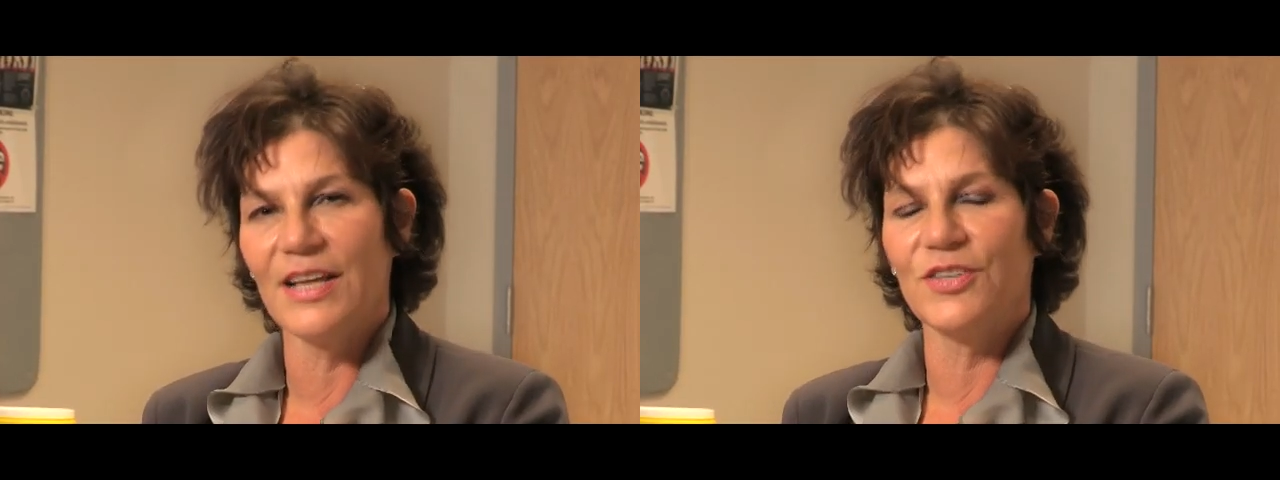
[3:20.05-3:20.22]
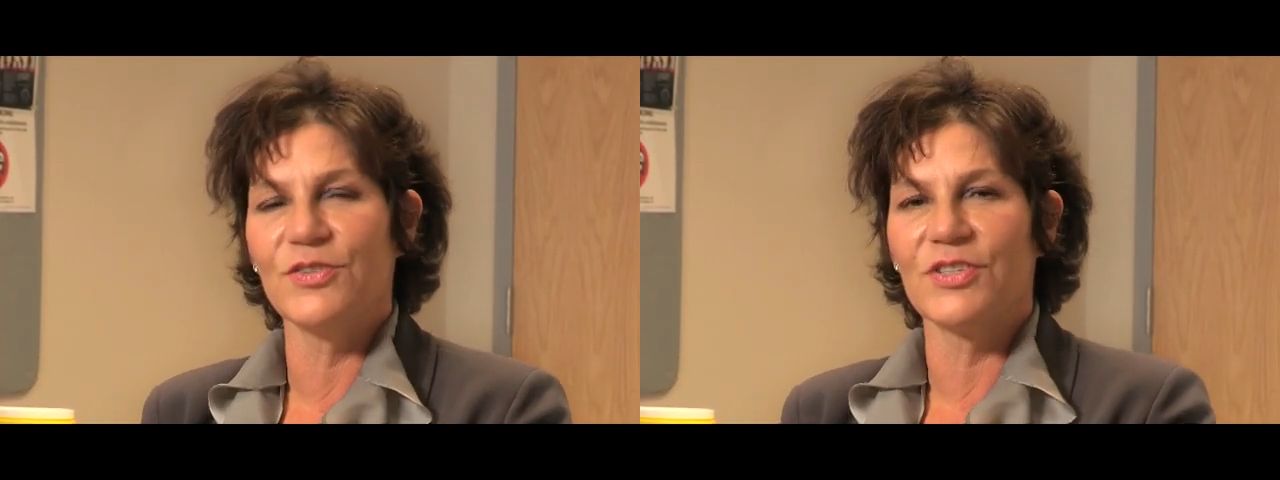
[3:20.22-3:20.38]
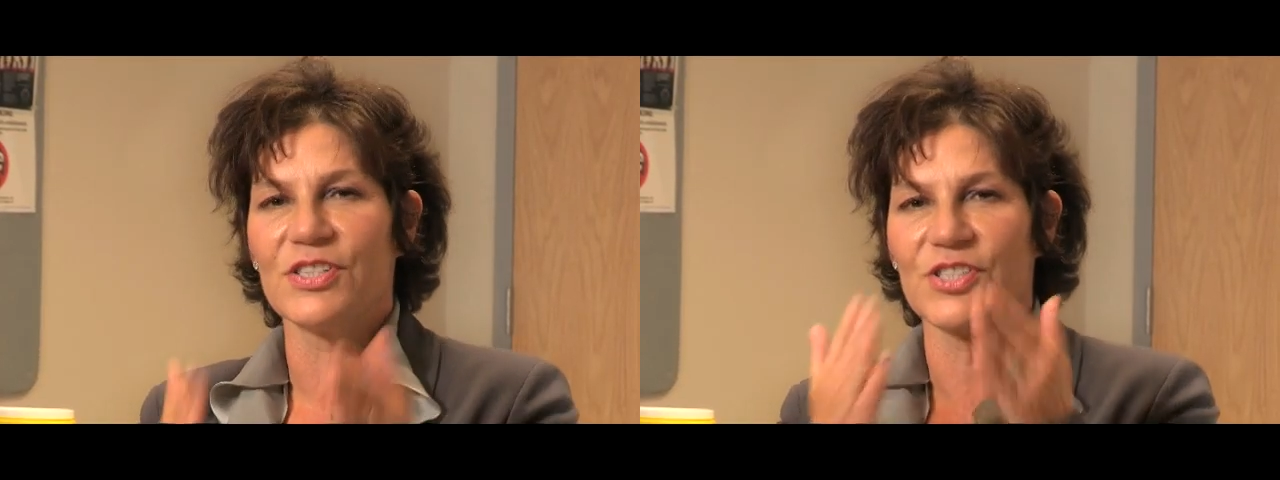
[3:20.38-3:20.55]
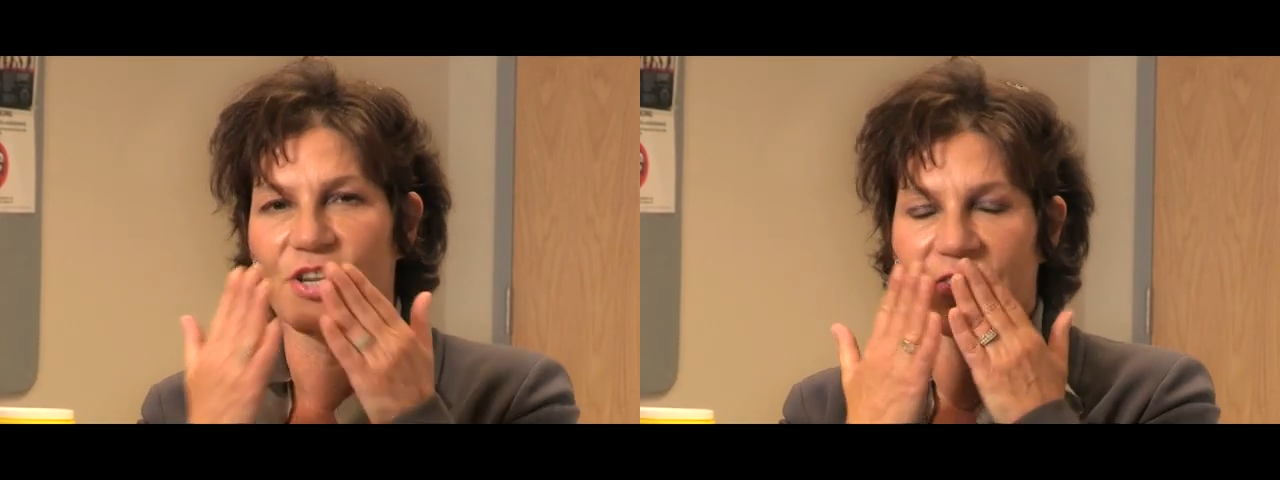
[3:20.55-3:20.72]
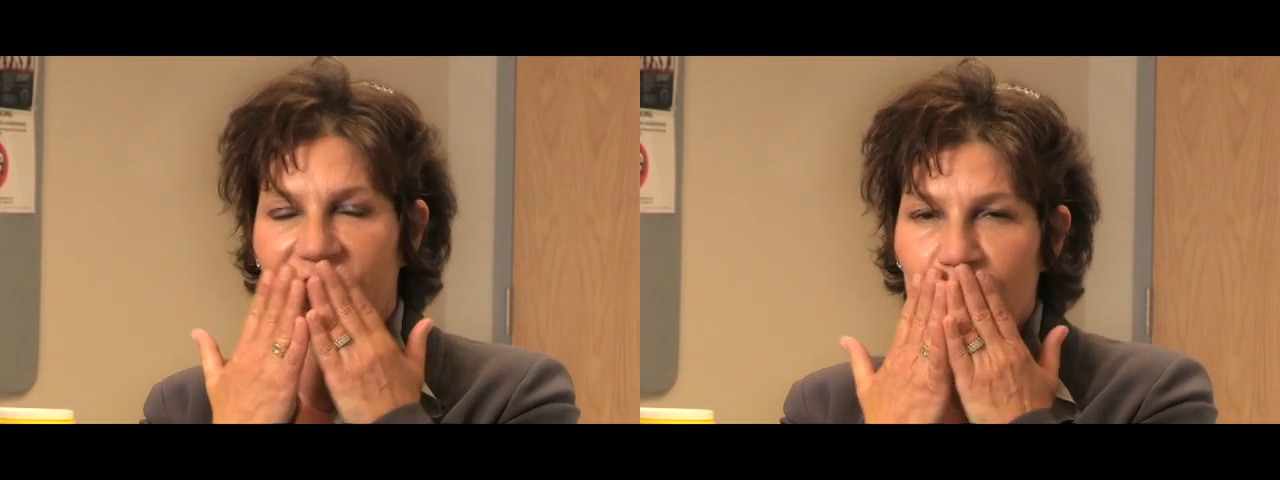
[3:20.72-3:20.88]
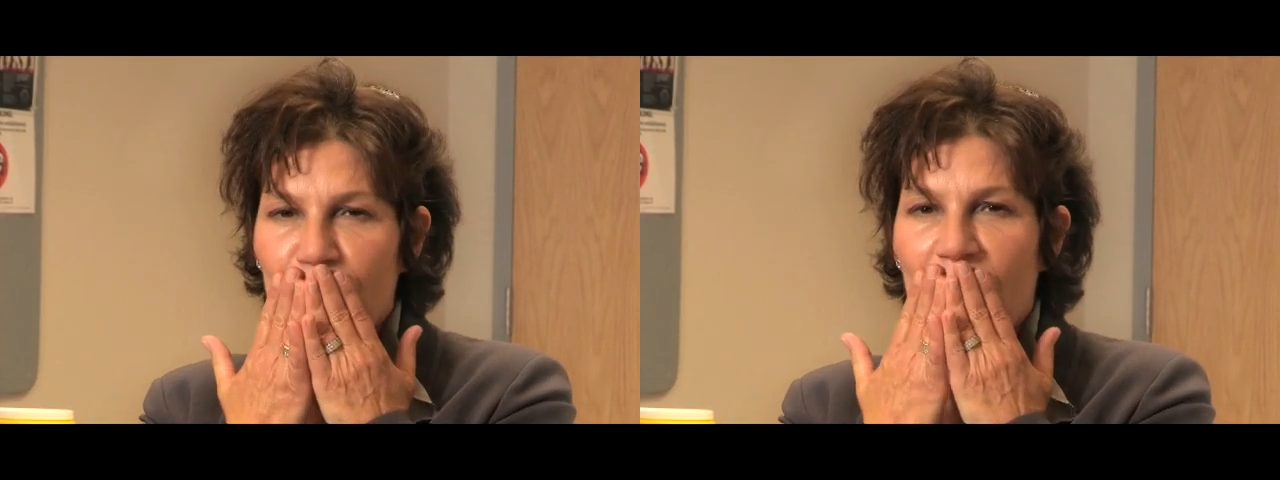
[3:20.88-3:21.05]
that you
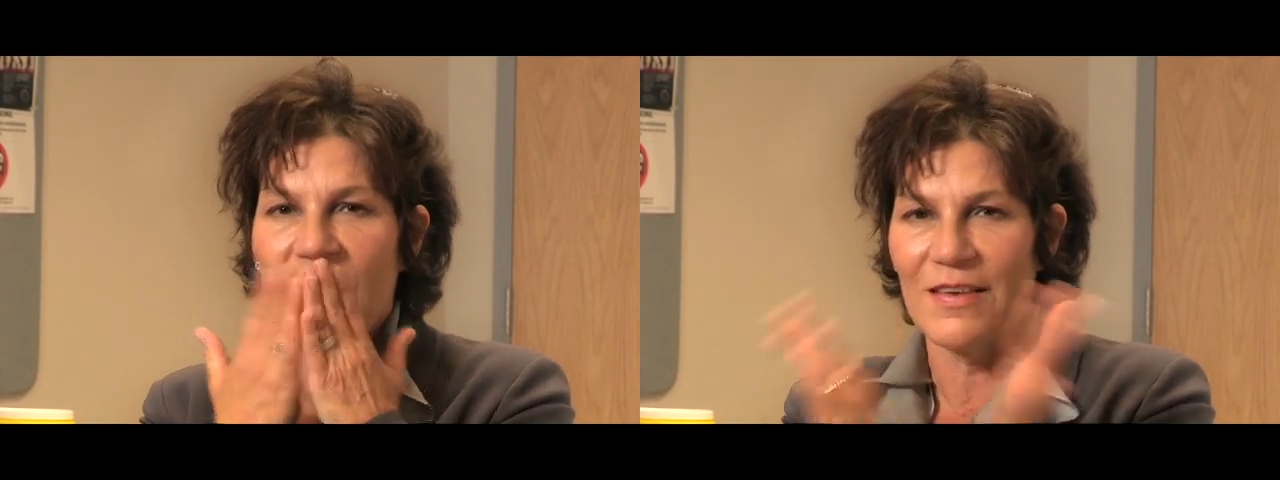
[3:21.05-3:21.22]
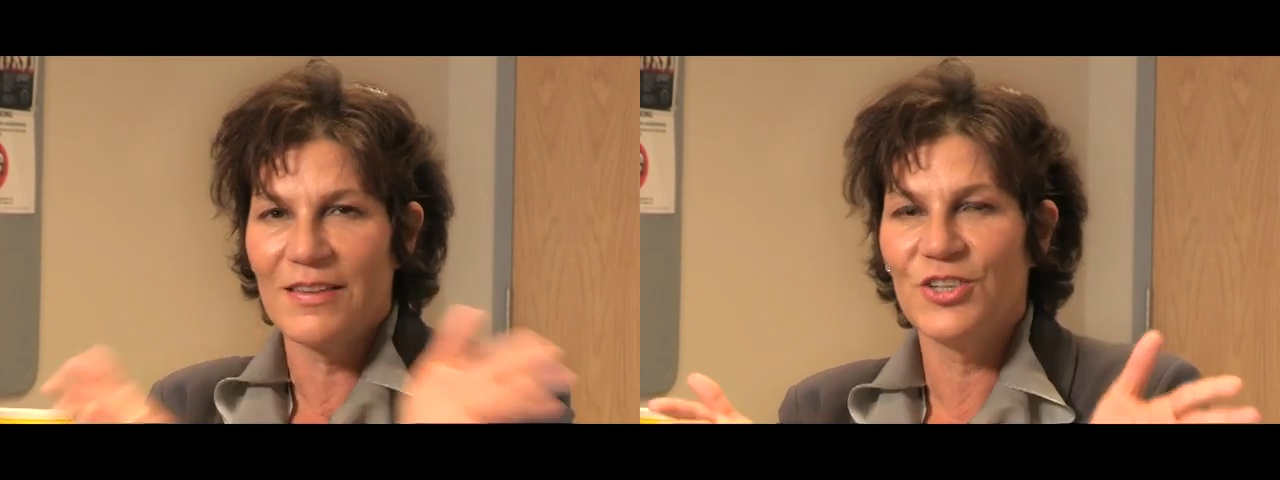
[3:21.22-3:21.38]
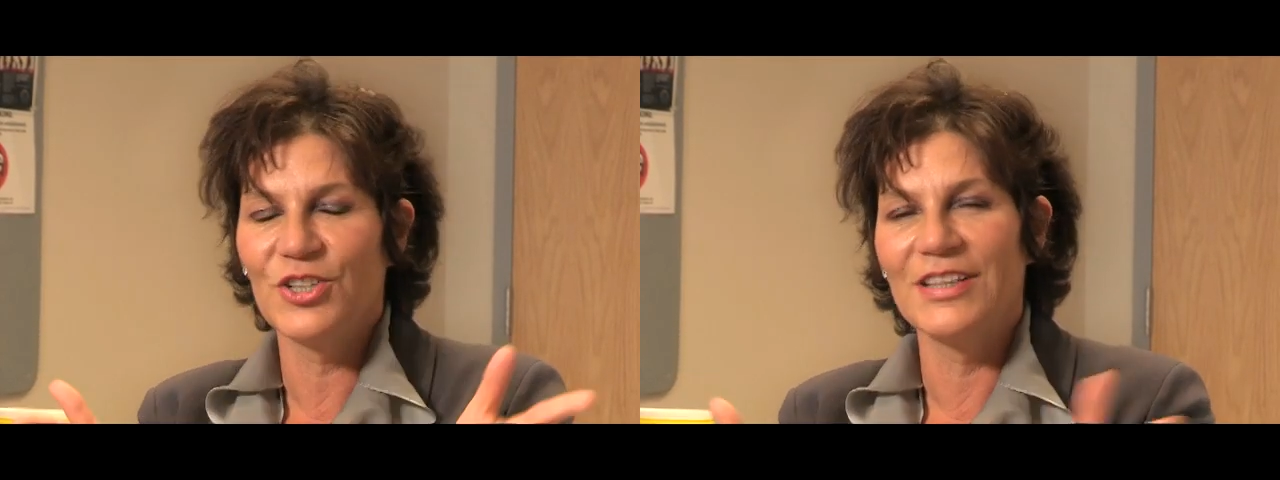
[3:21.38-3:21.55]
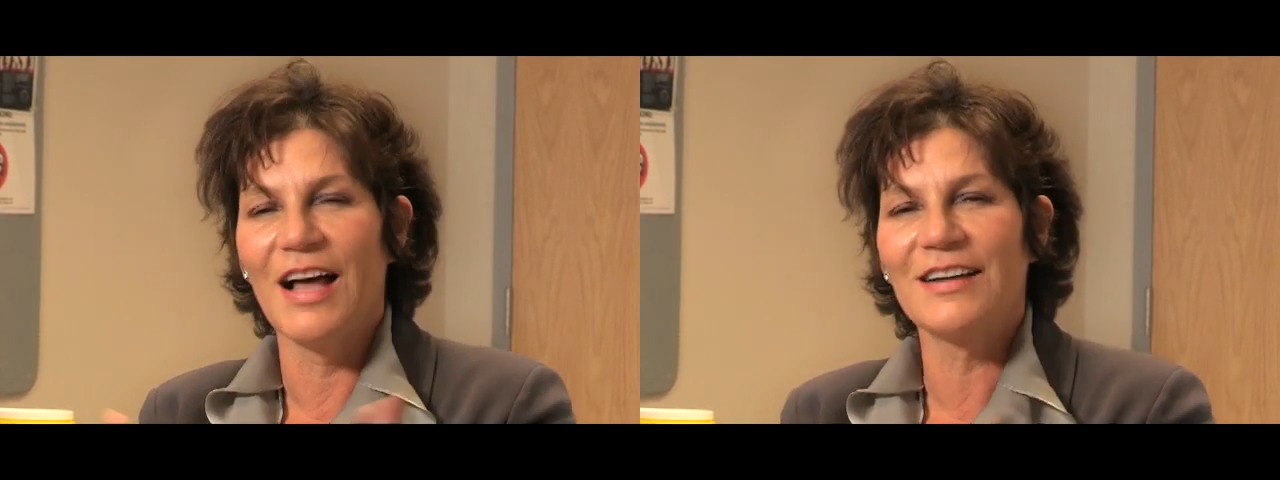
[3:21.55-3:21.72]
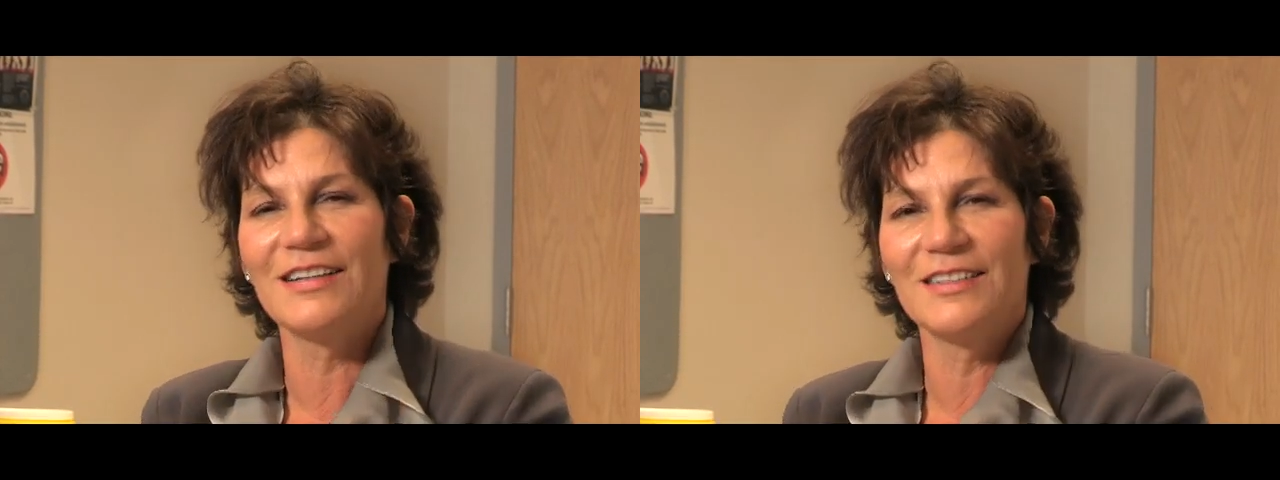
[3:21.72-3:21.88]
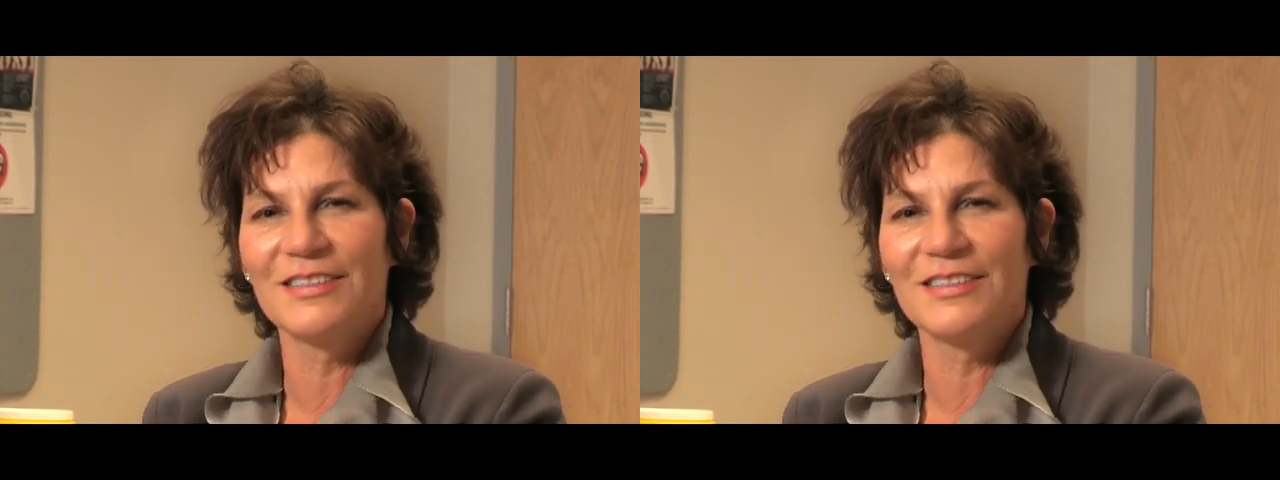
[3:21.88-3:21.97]
deserve. Good luck.